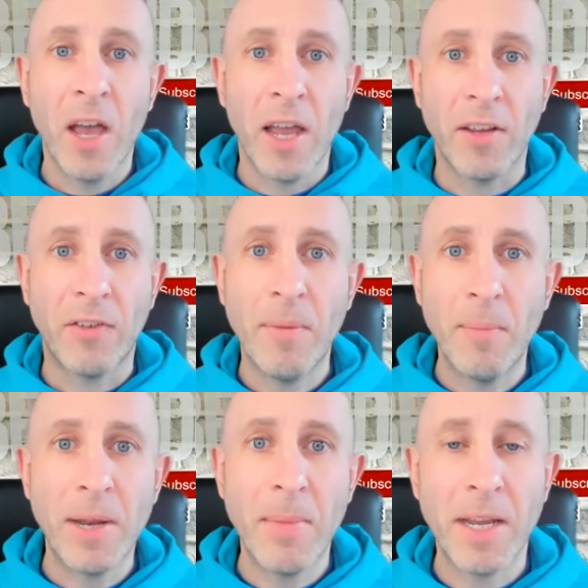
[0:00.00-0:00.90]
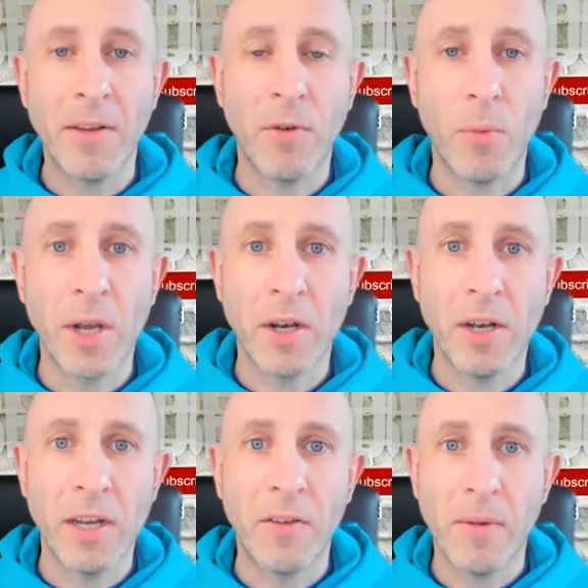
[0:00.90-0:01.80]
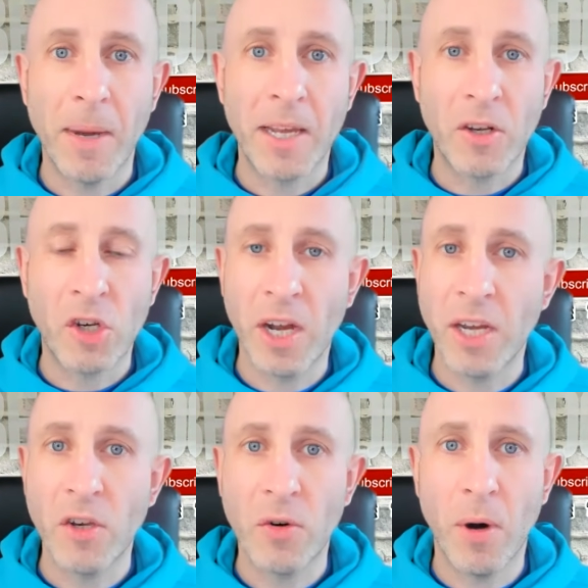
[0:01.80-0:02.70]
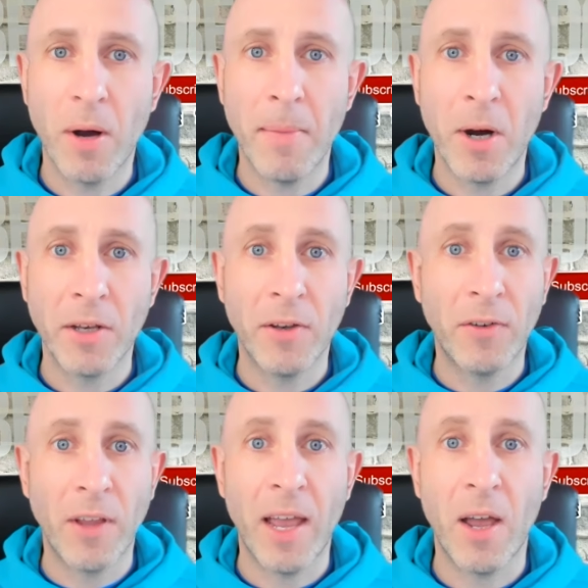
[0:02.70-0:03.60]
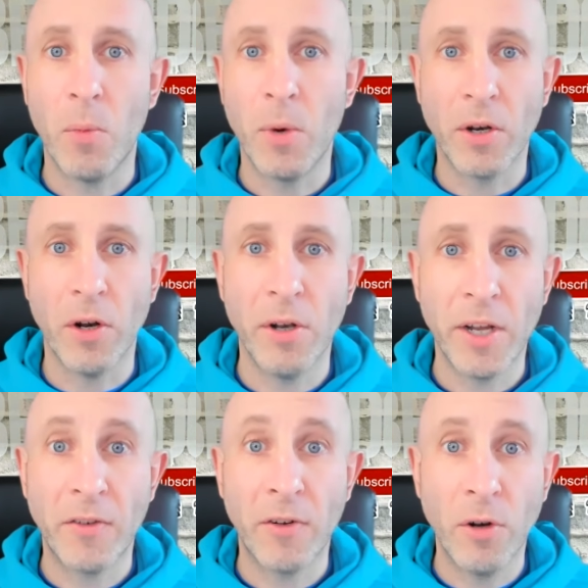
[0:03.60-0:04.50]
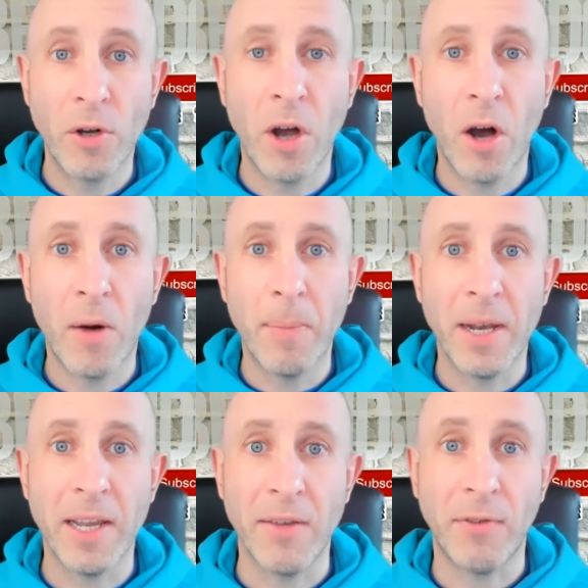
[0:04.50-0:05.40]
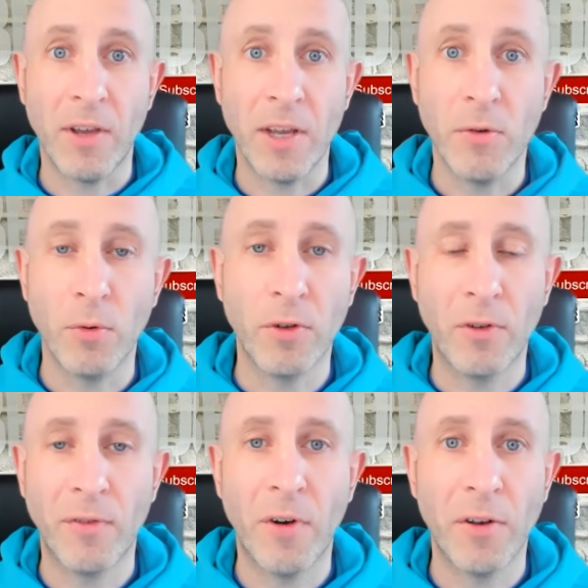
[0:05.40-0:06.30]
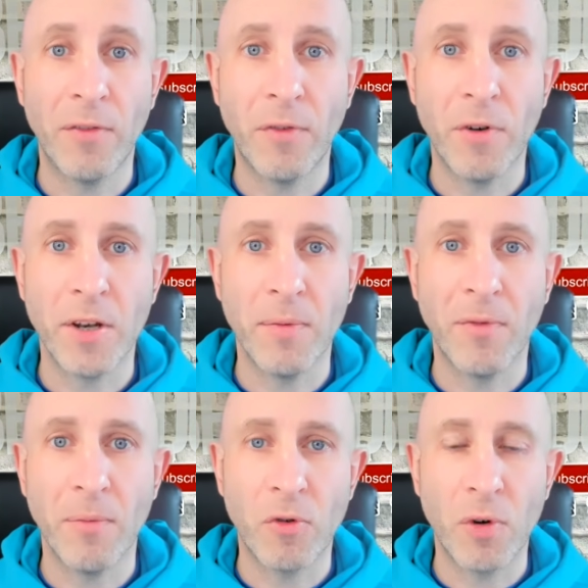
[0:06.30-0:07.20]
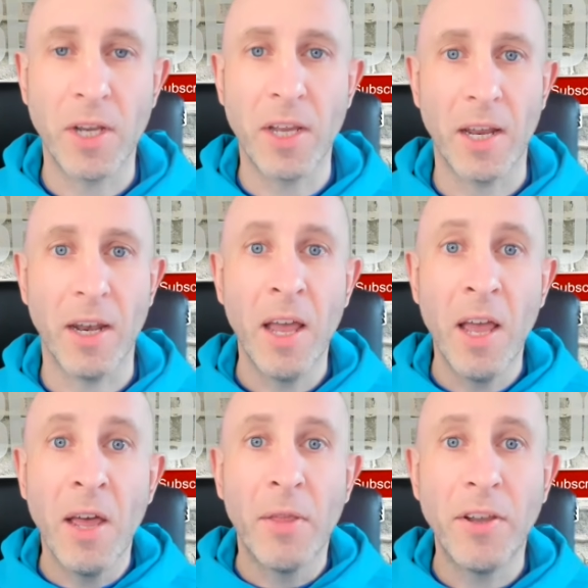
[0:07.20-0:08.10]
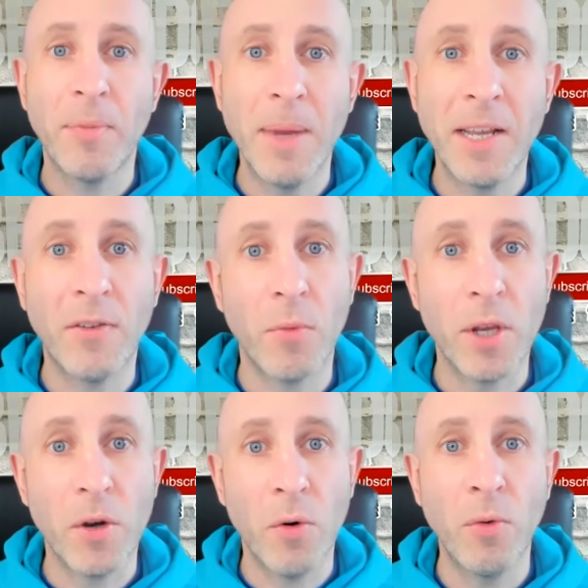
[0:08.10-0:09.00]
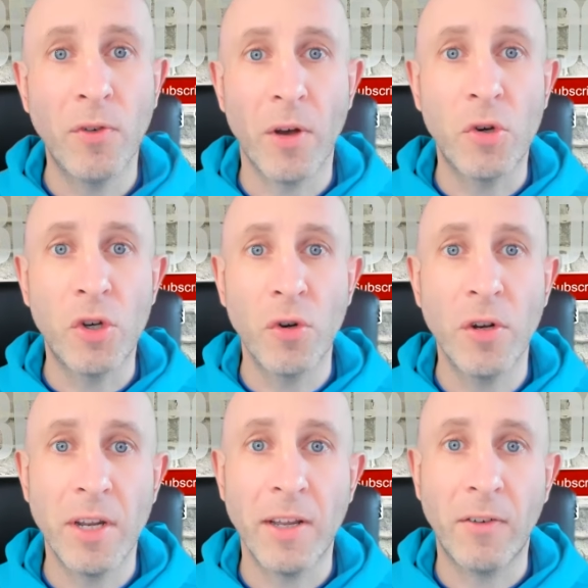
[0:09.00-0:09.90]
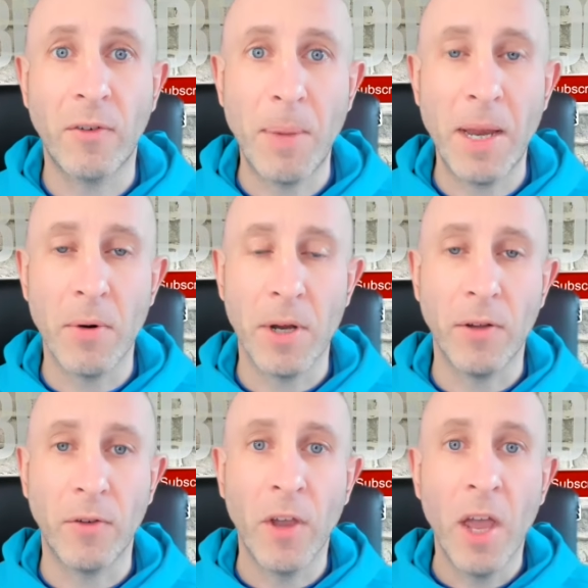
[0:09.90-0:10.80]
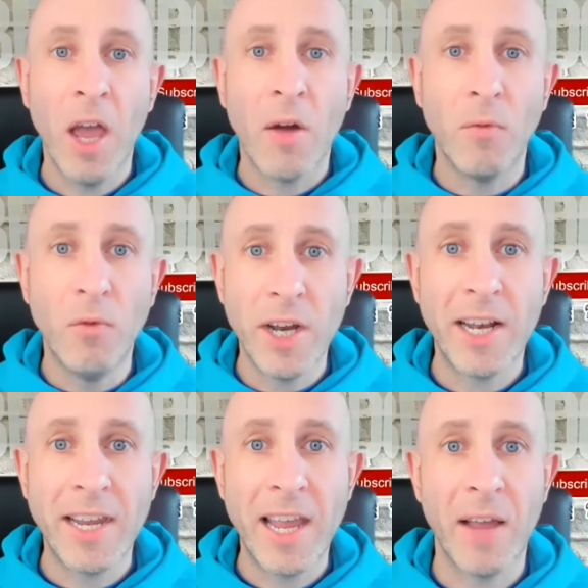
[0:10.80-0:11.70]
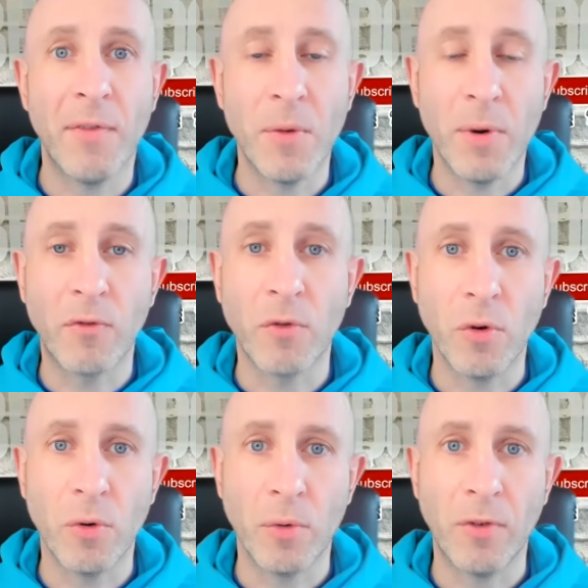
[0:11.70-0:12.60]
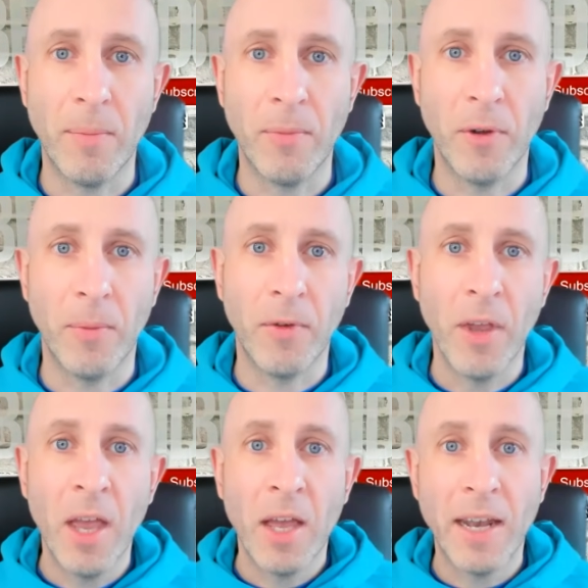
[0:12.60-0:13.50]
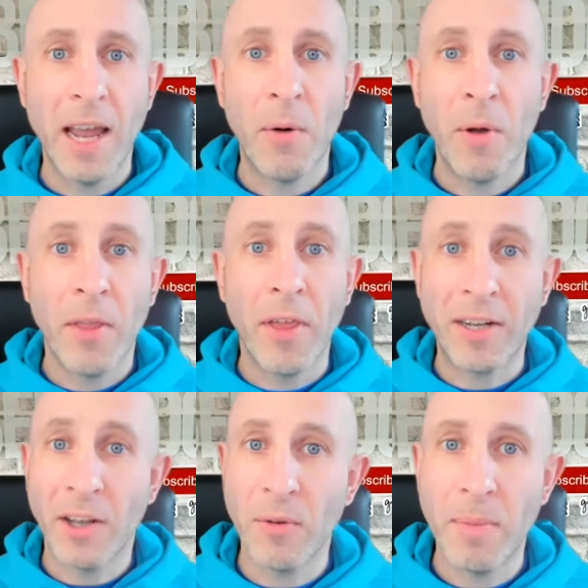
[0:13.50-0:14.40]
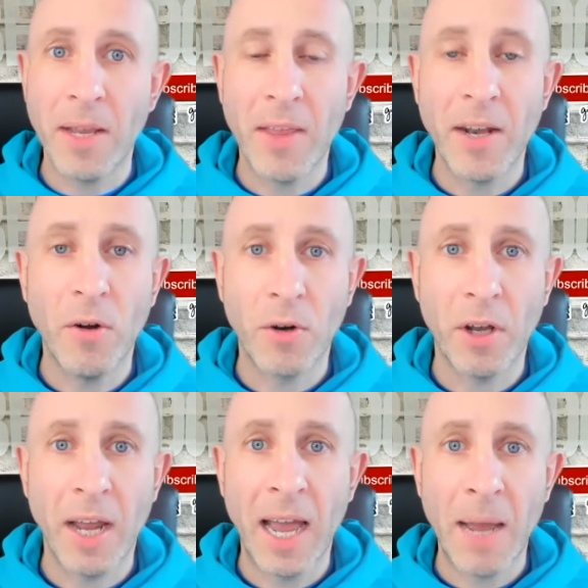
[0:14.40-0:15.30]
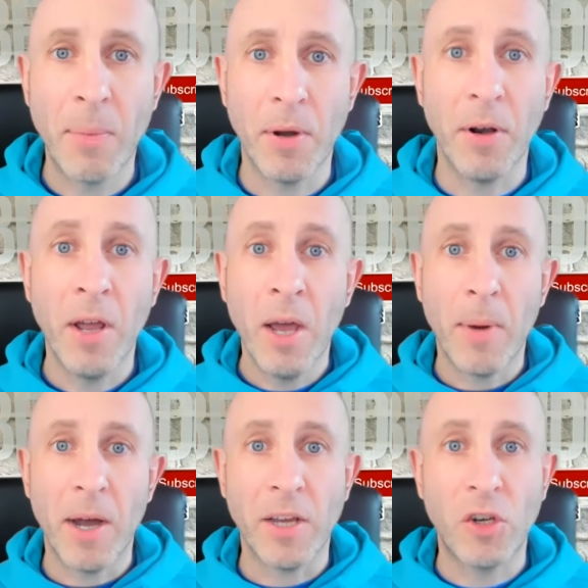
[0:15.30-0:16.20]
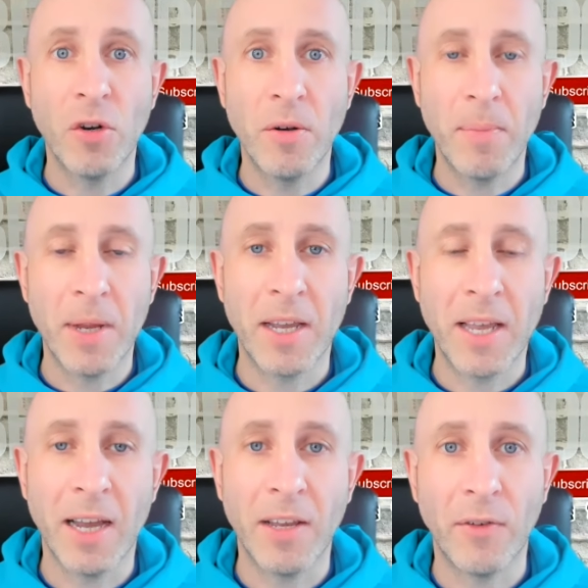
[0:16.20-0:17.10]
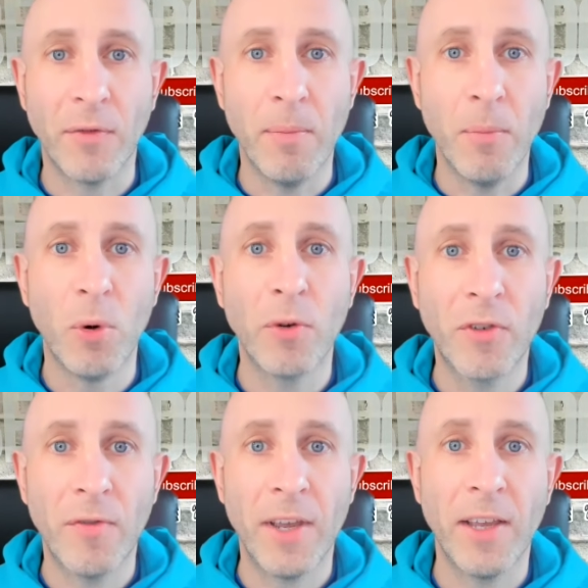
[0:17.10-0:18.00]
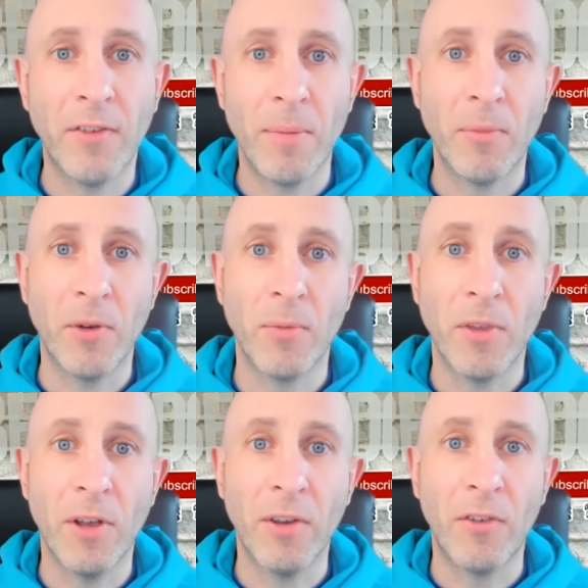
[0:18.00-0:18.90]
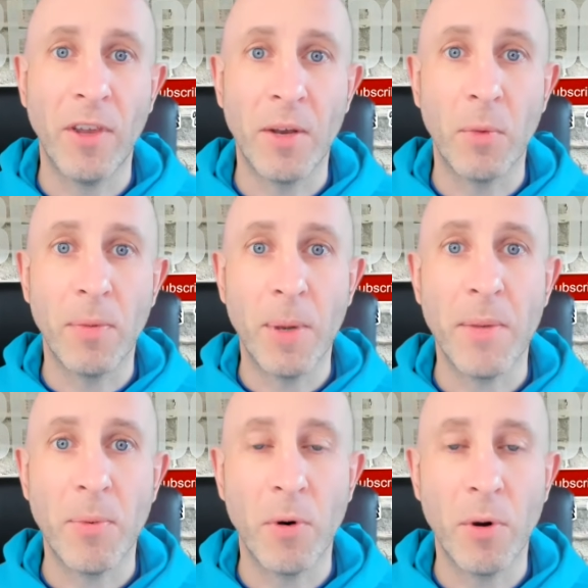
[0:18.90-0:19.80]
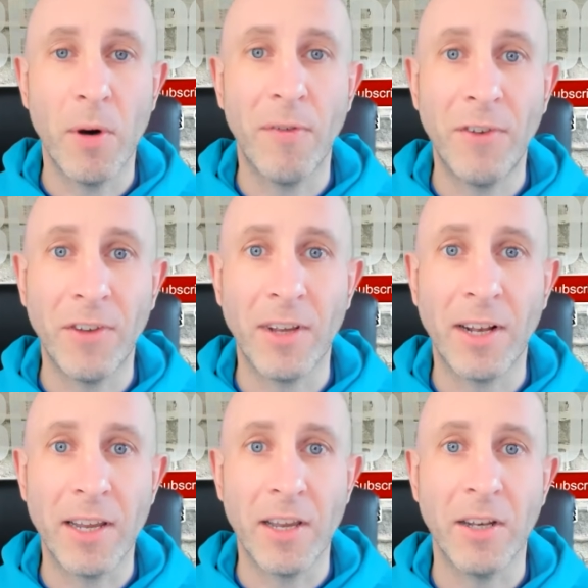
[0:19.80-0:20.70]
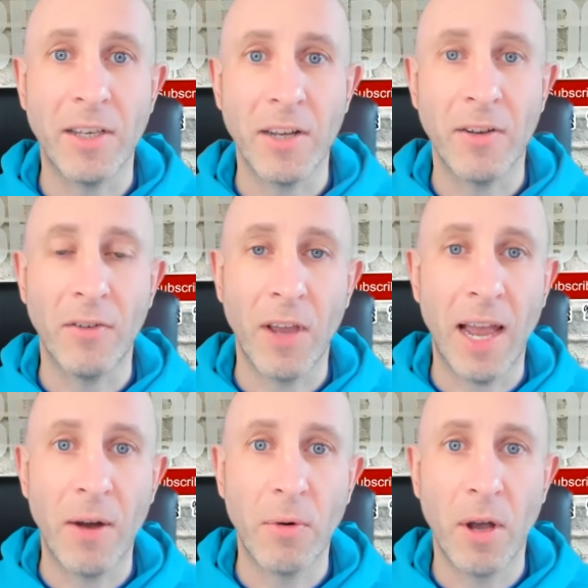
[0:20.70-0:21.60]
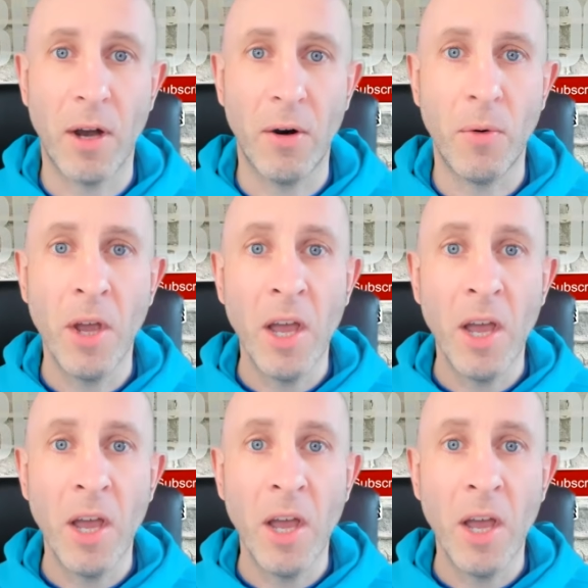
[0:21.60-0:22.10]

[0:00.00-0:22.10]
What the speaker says: It simply means that we're going to need to make a change to our mindset and we're going to need to look at our beliefs in order to find freedom from drinking. This means that we also shouldn't experience really heavy withdrawal symptoms. Now, that doesn't mean they're not going to happen, but it shouldn't be a case of the more severe symptoms that are seen with people who are physically addicted to alcohol.